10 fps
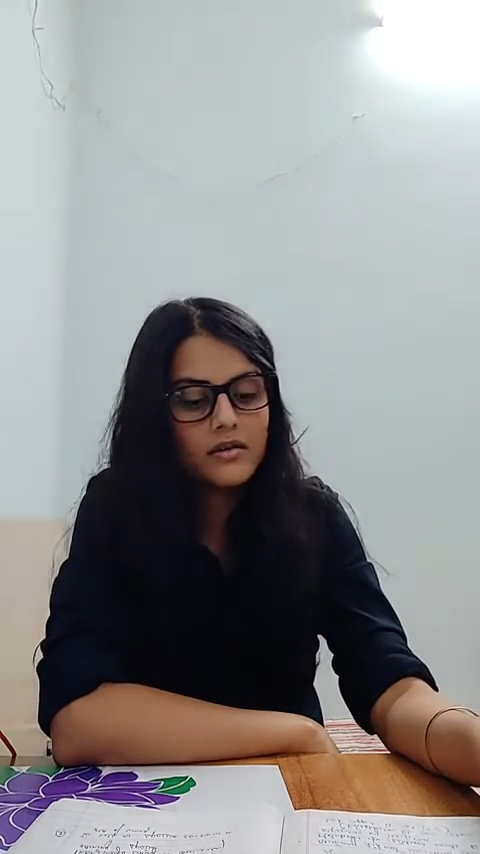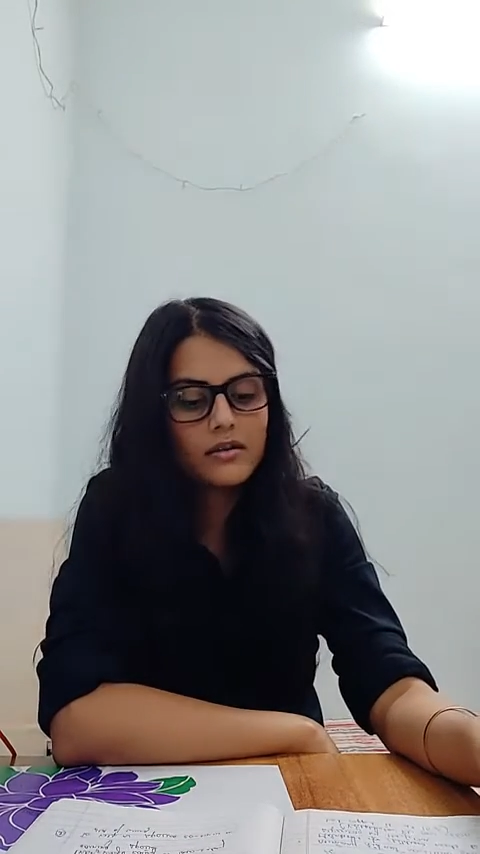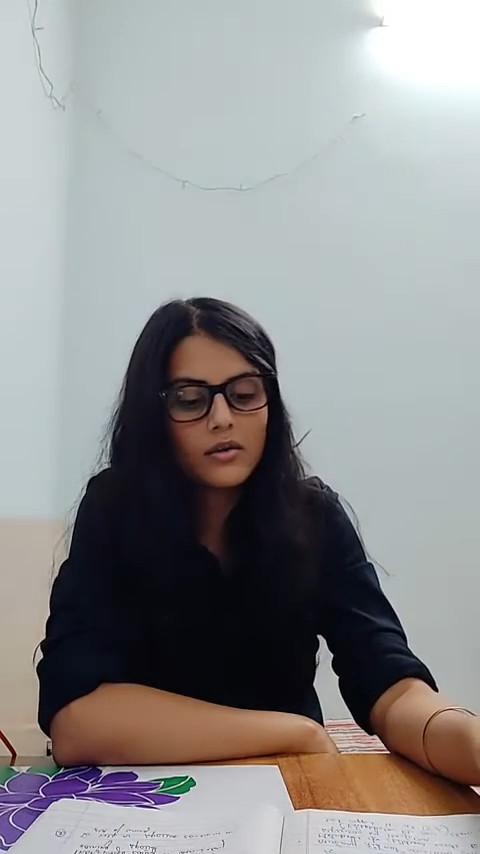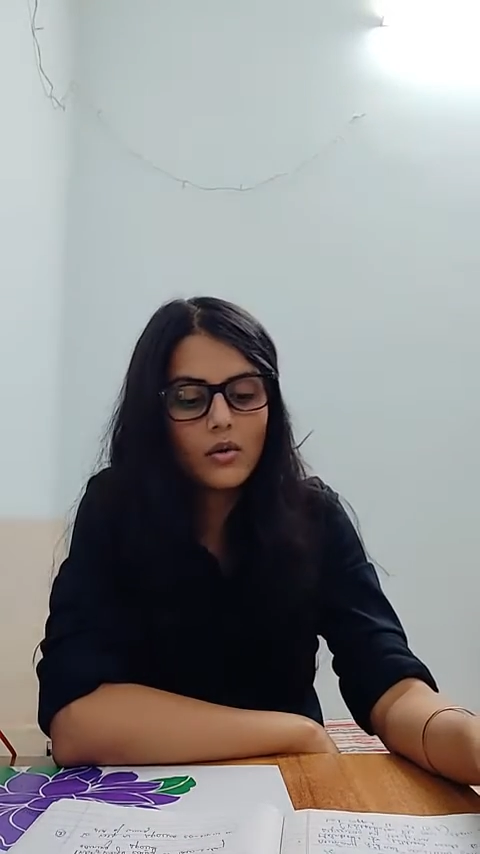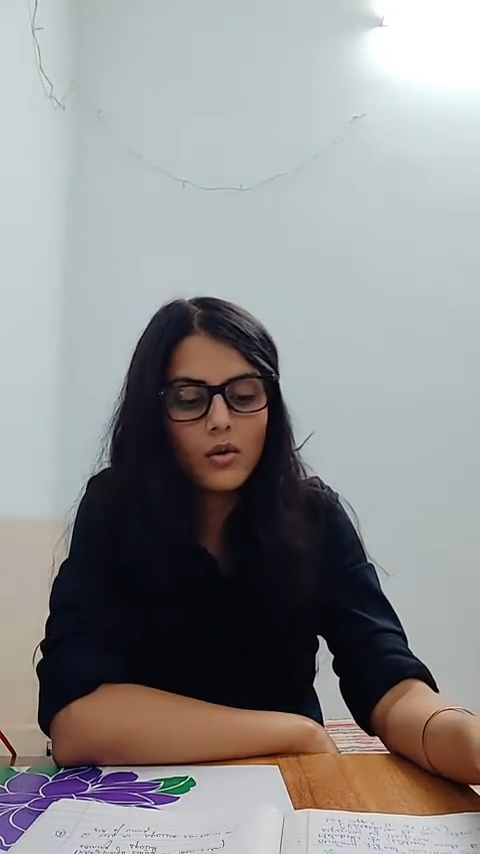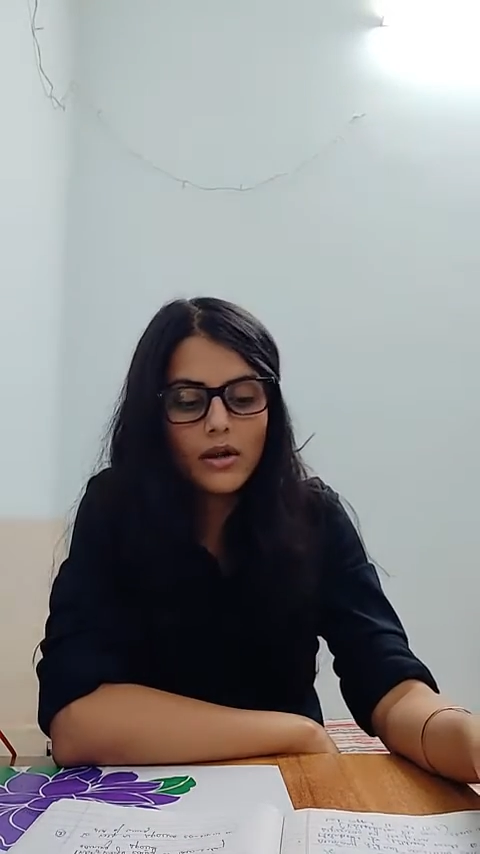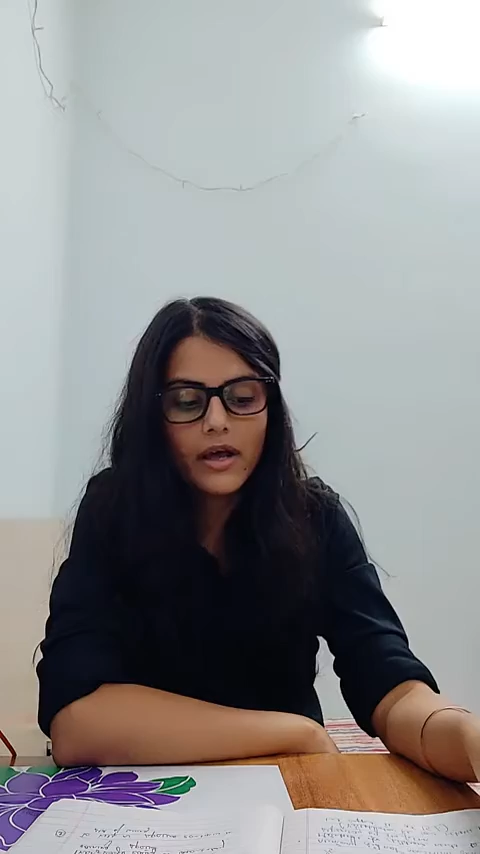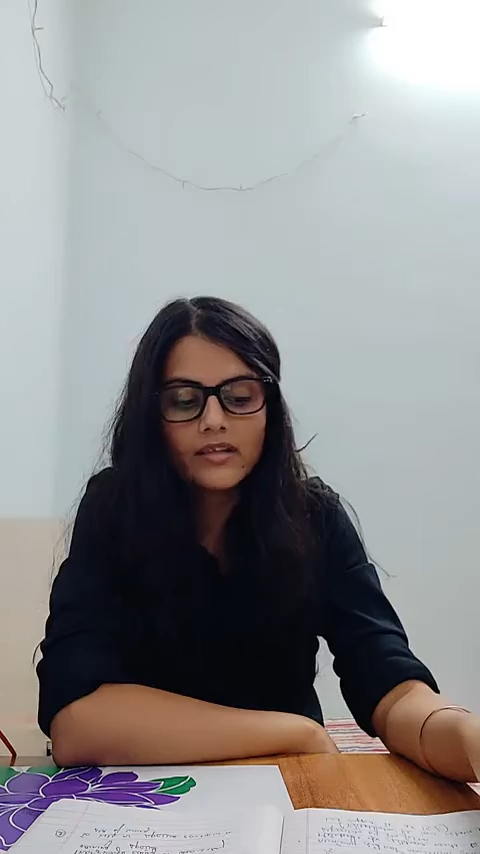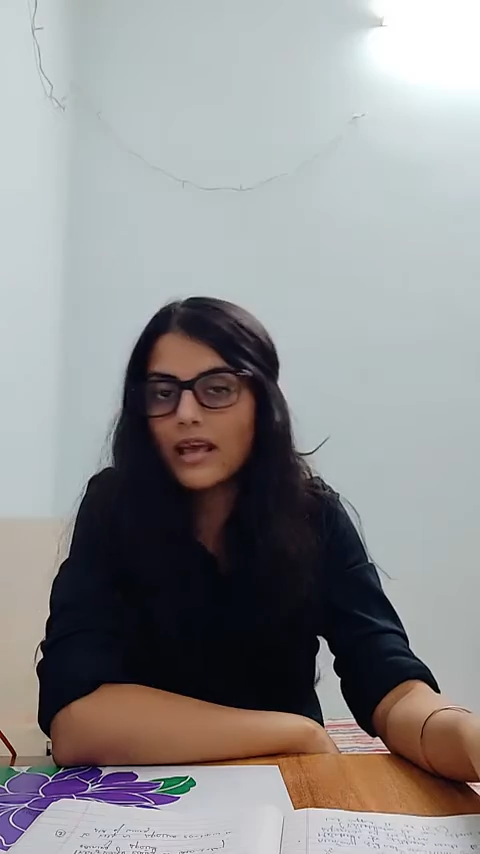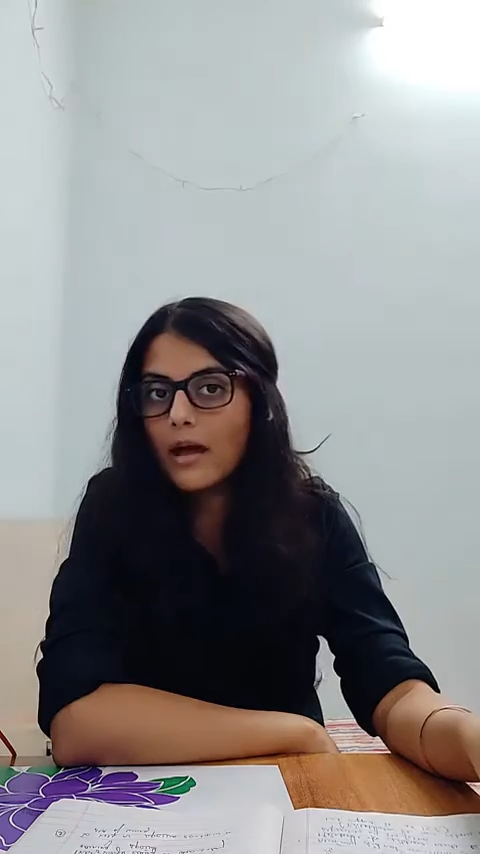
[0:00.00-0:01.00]
the court
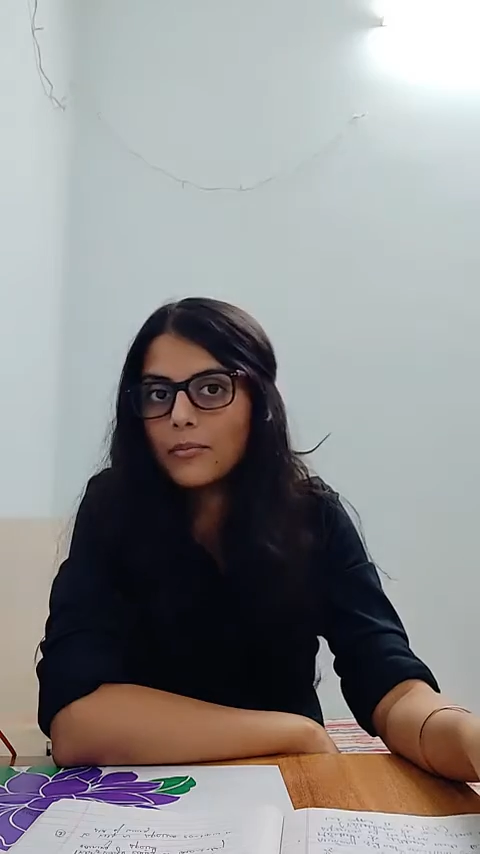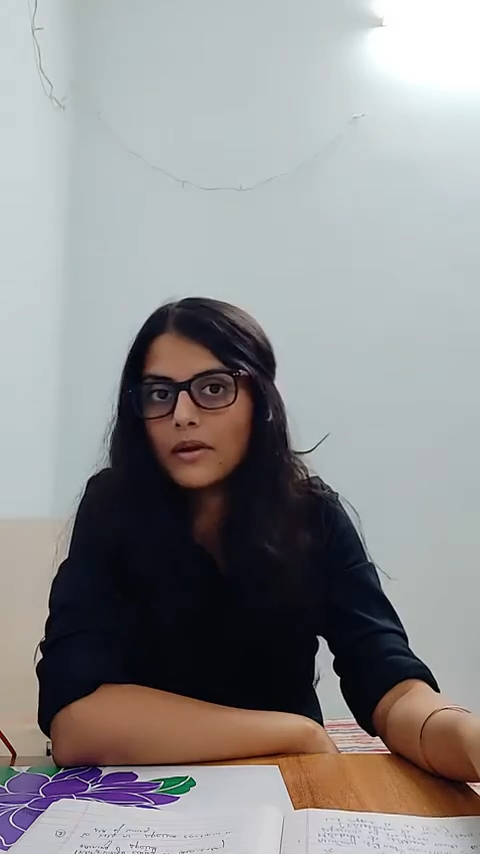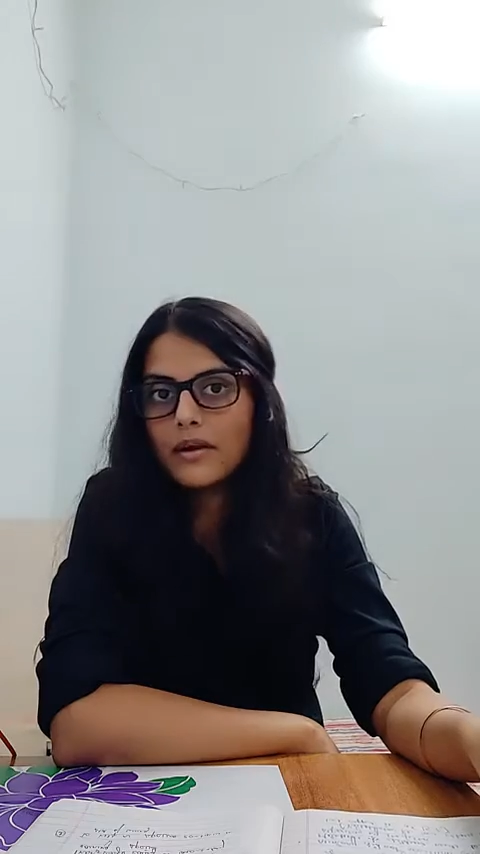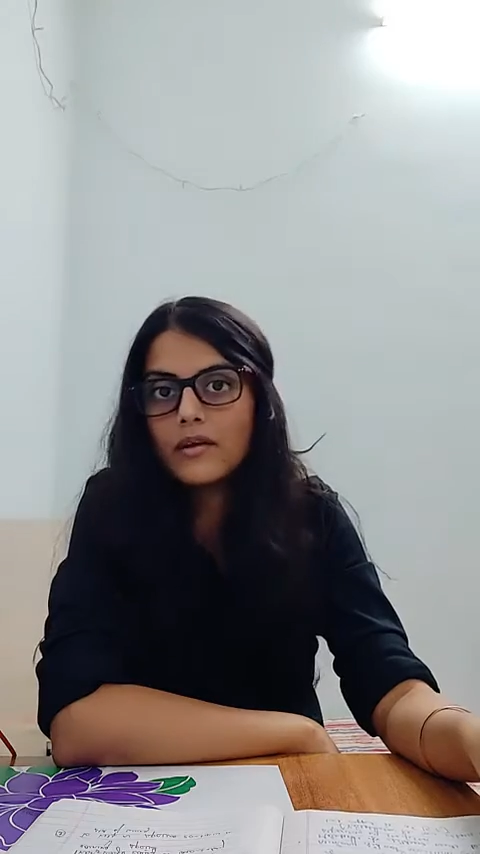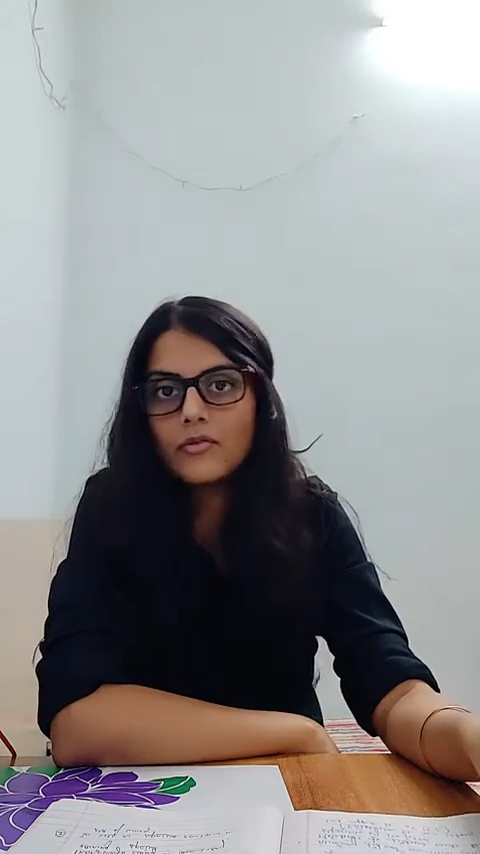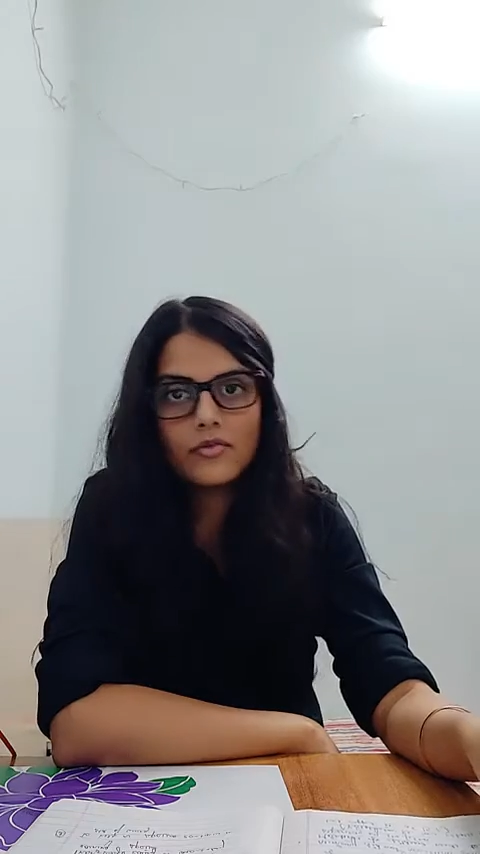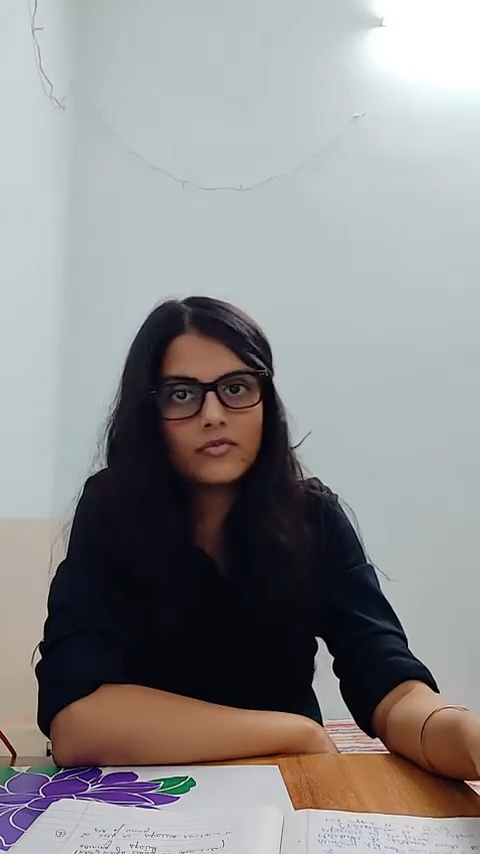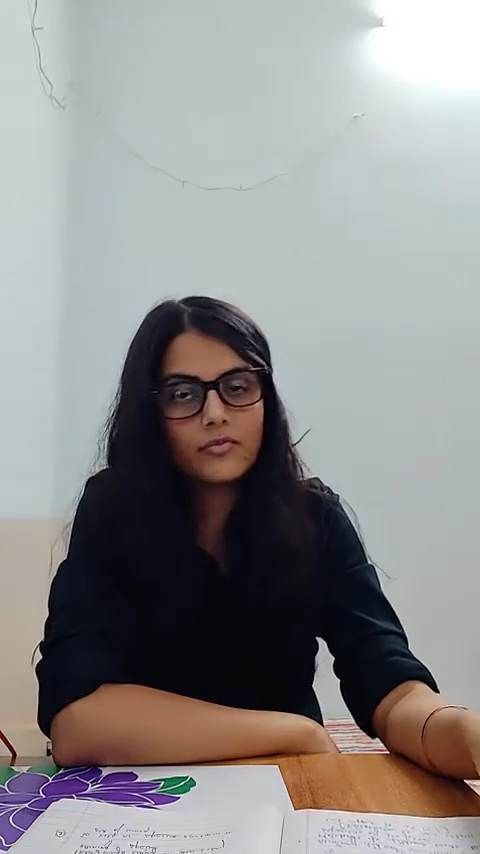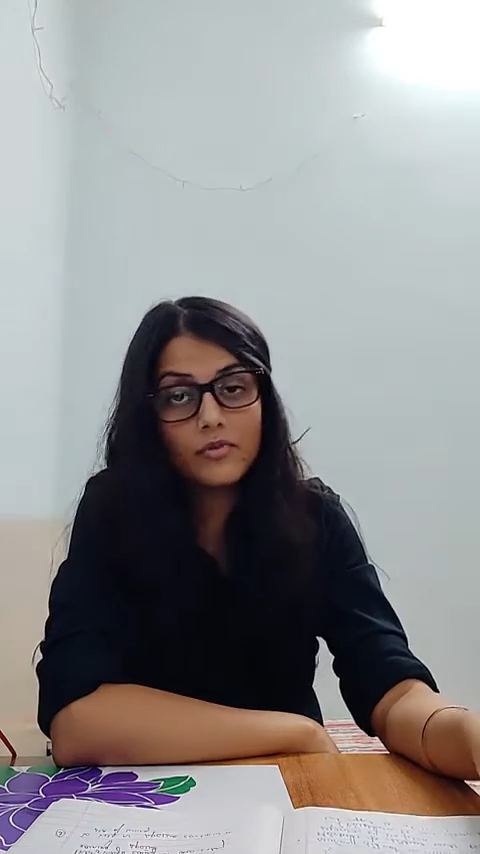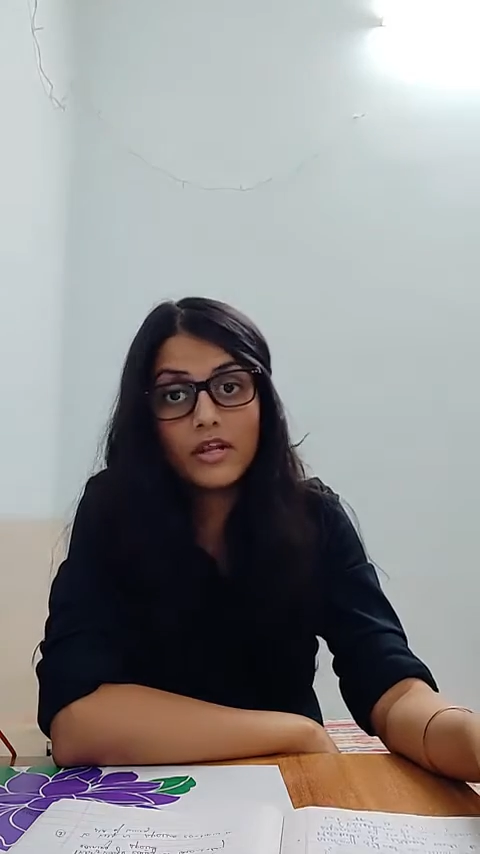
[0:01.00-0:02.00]
has capped it at
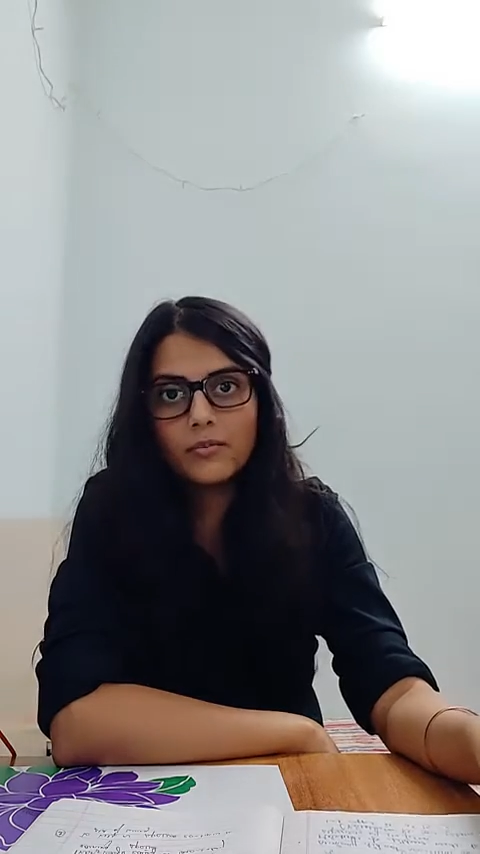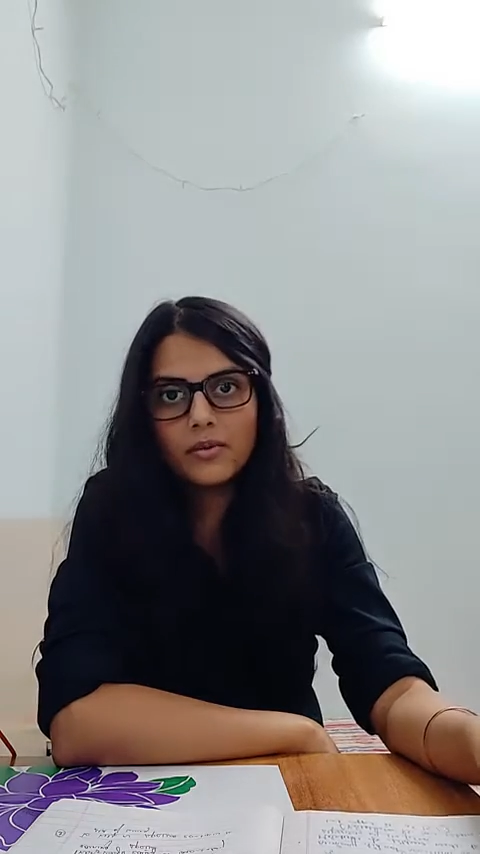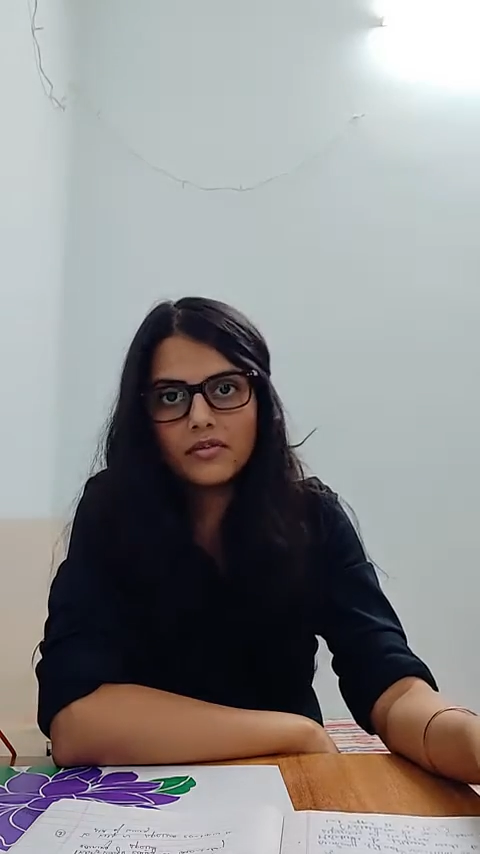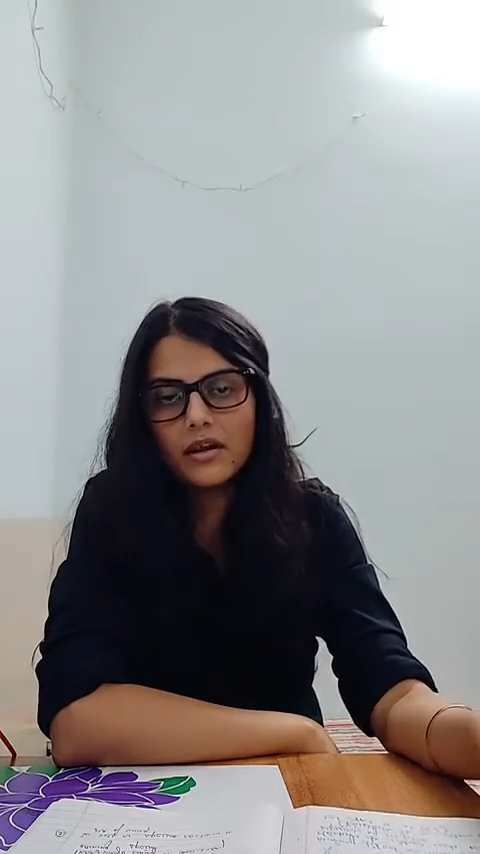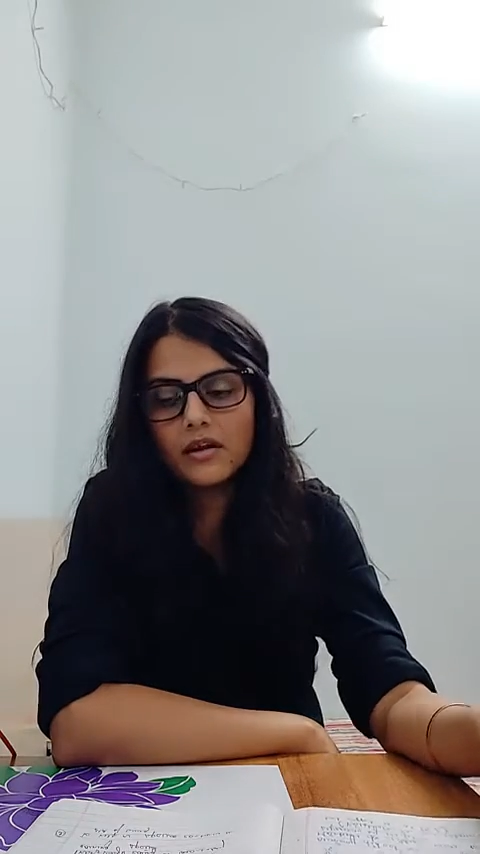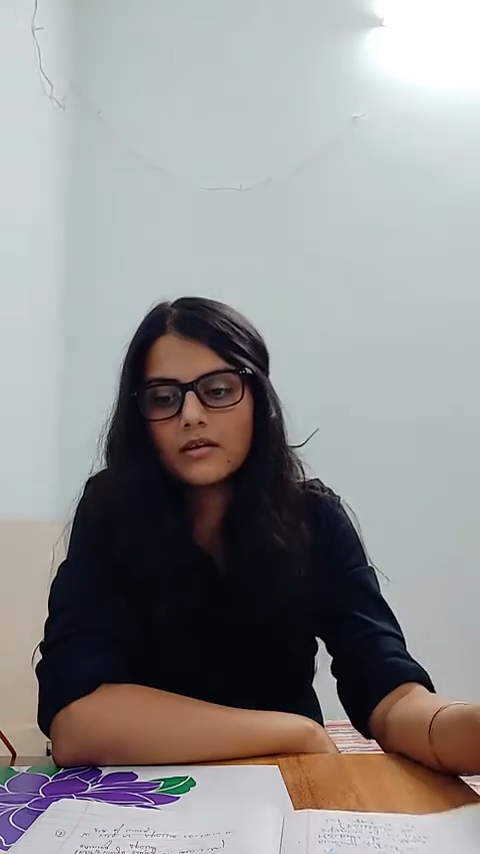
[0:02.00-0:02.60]
fifteen percent.